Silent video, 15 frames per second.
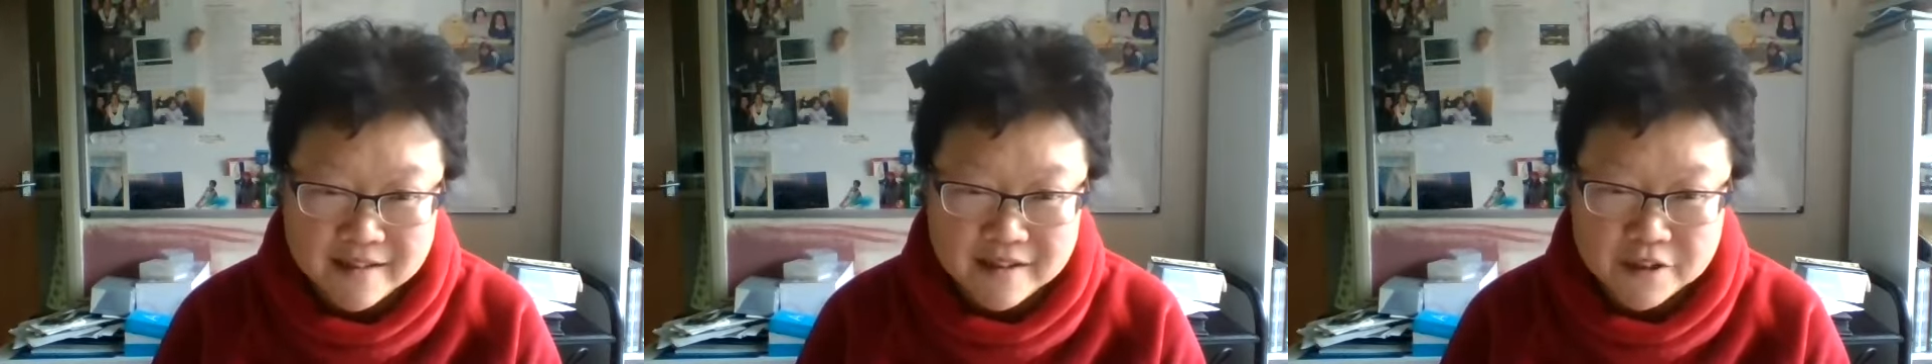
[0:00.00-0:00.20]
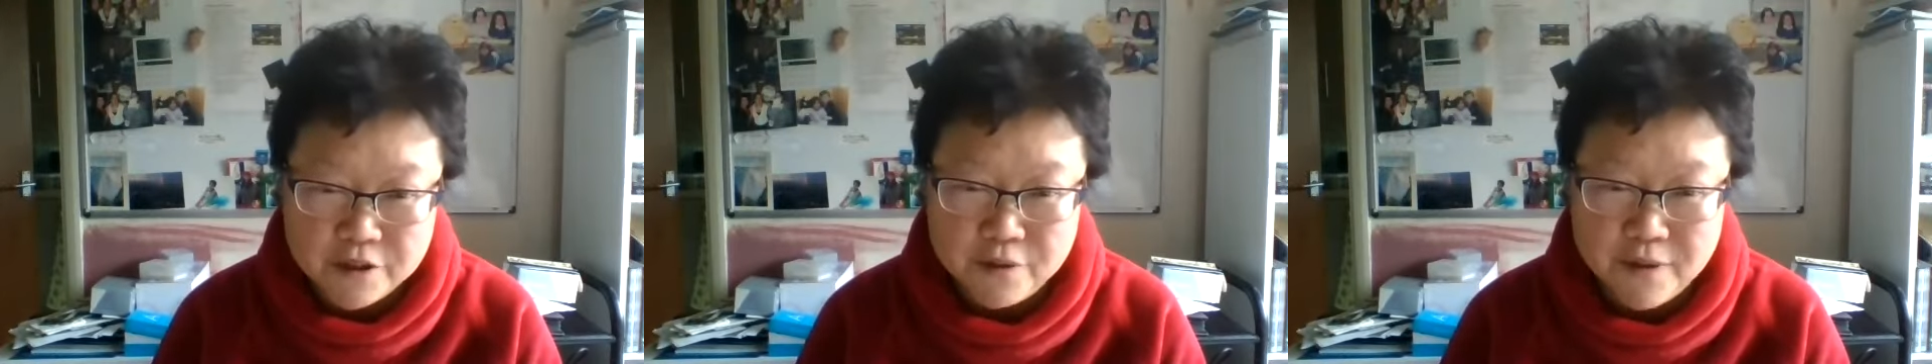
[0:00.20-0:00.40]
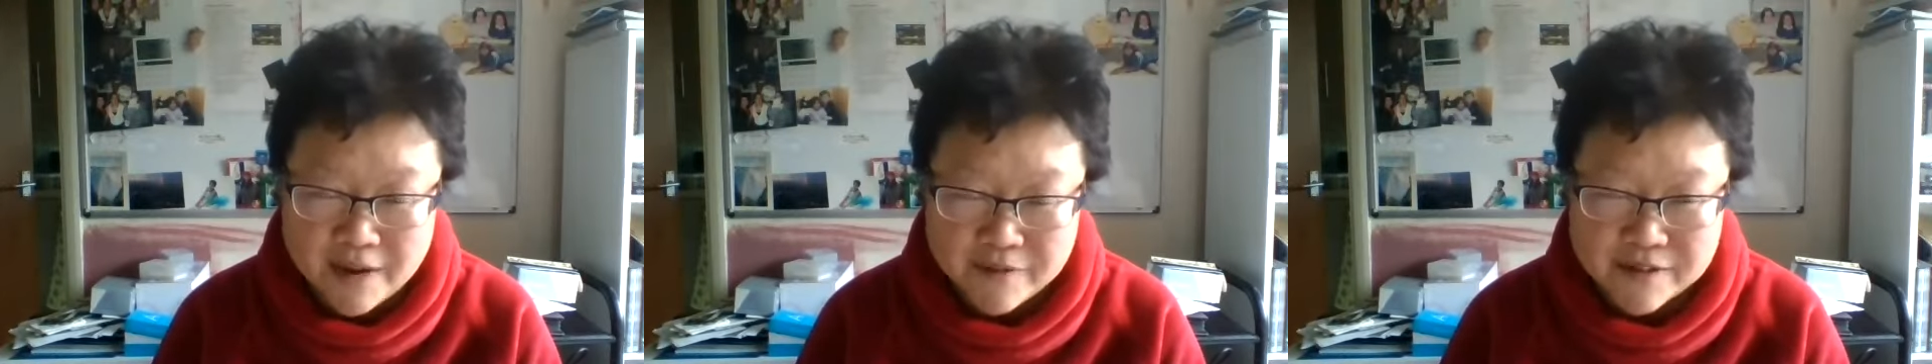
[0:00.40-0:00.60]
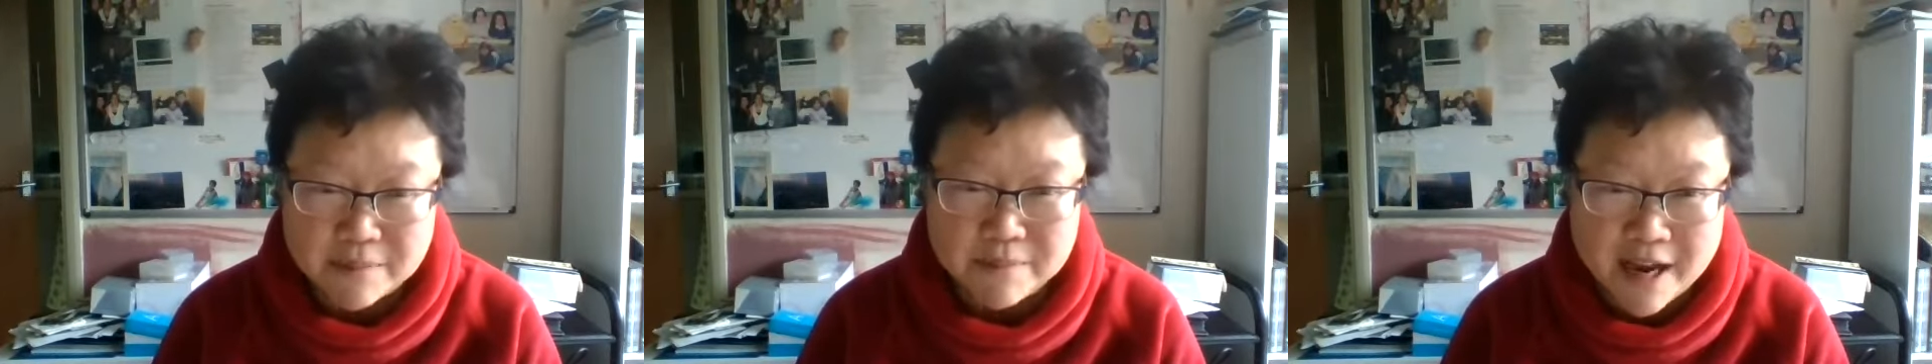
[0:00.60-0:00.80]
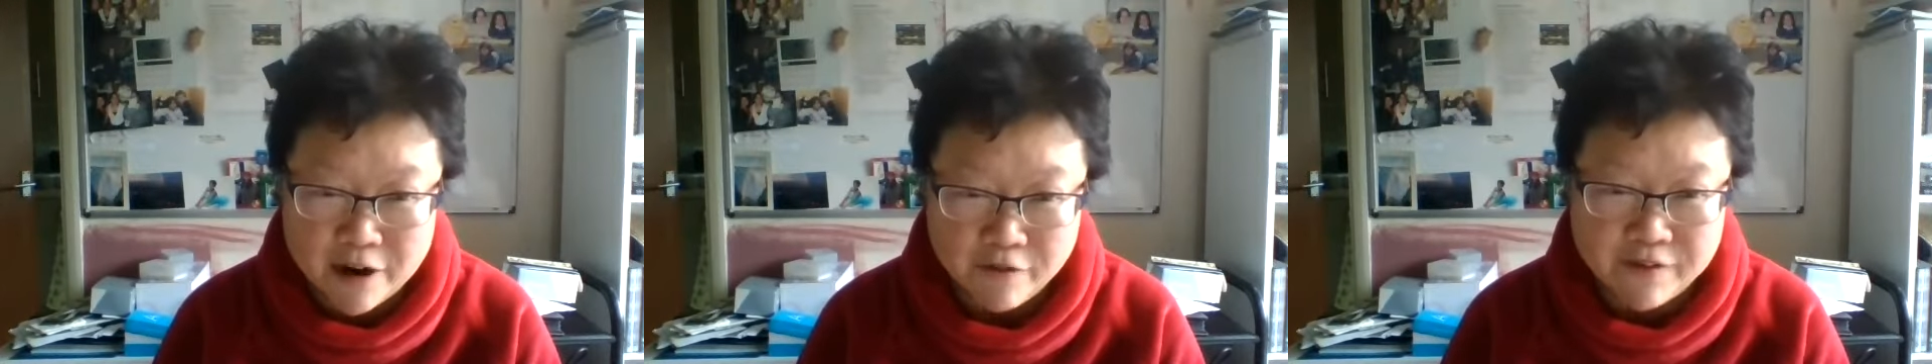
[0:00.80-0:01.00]
do have some
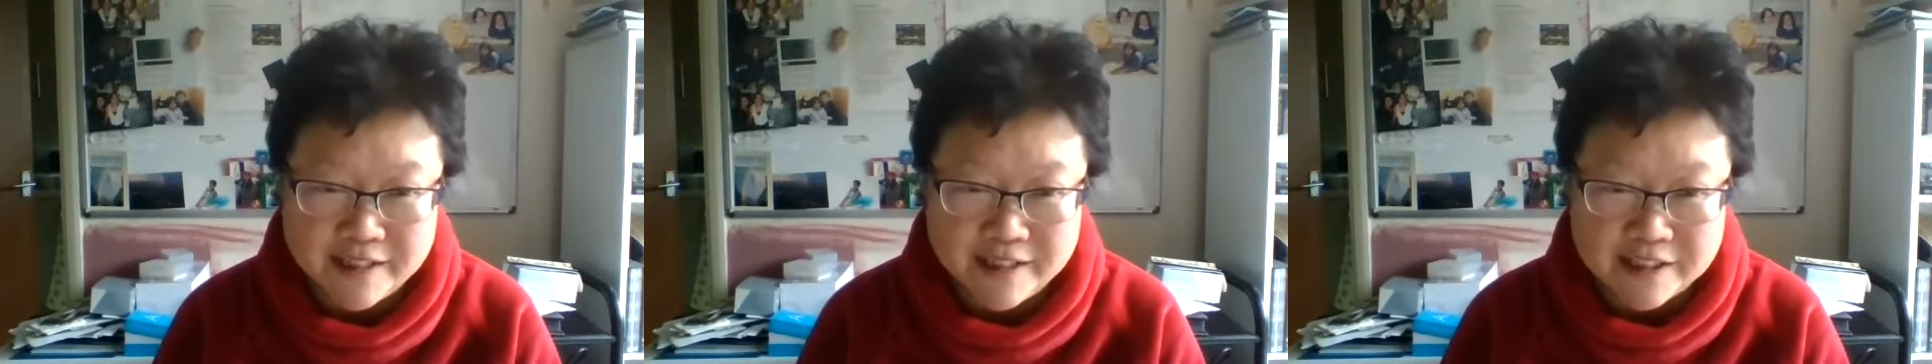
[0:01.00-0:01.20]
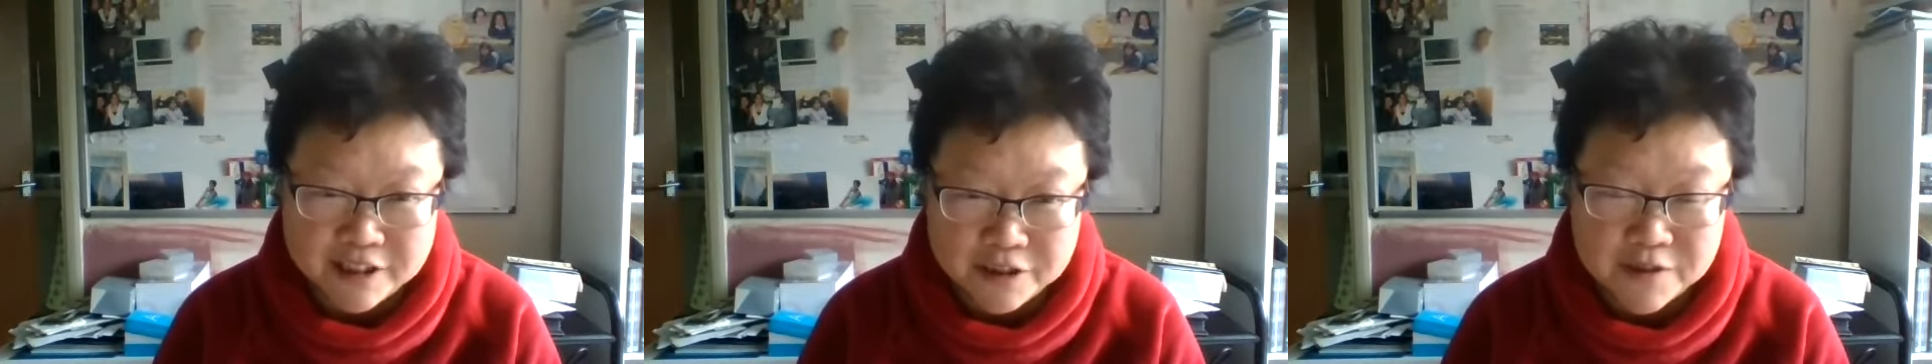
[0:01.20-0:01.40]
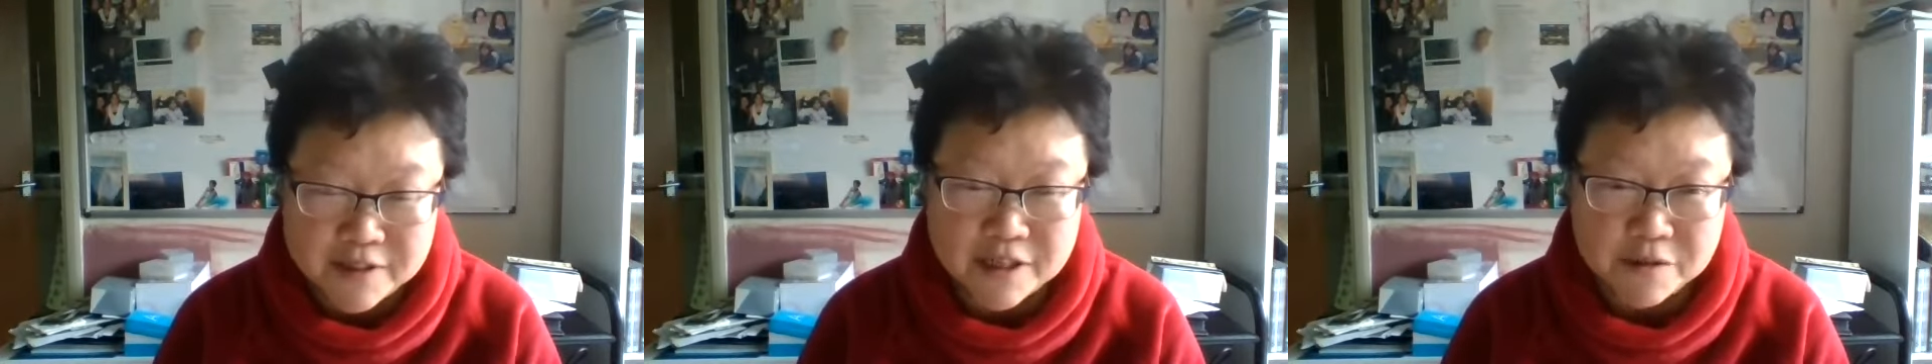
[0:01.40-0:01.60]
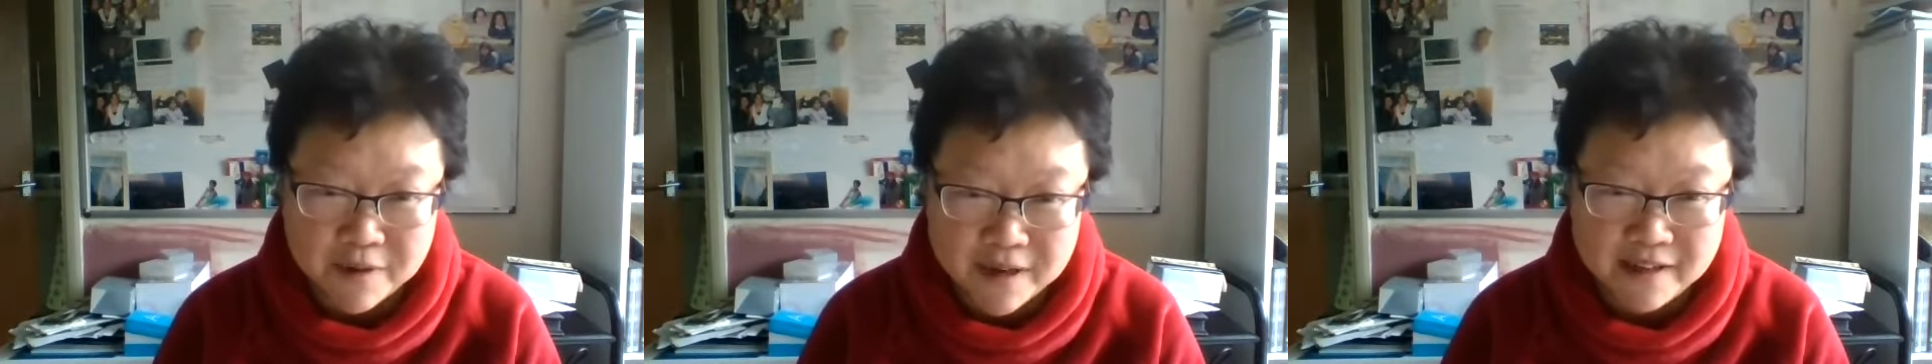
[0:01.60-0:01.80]
health issues as